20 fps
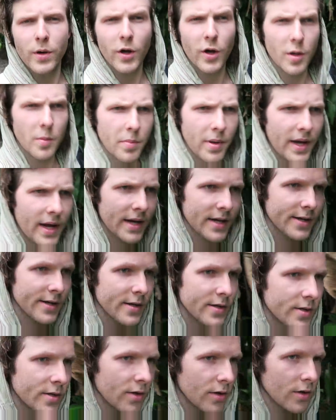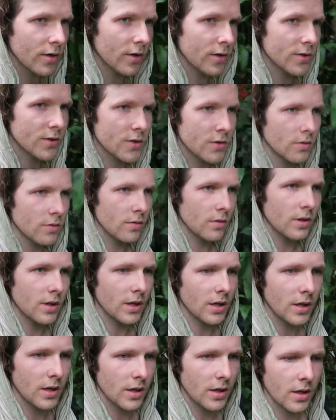Going back onto
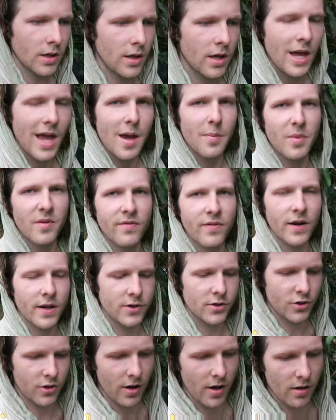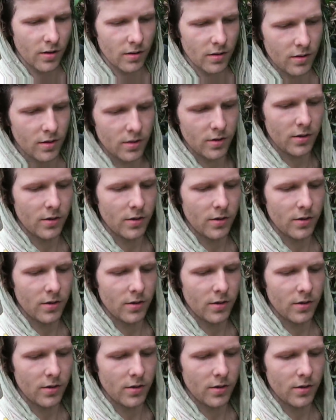the Epiphyte Trail.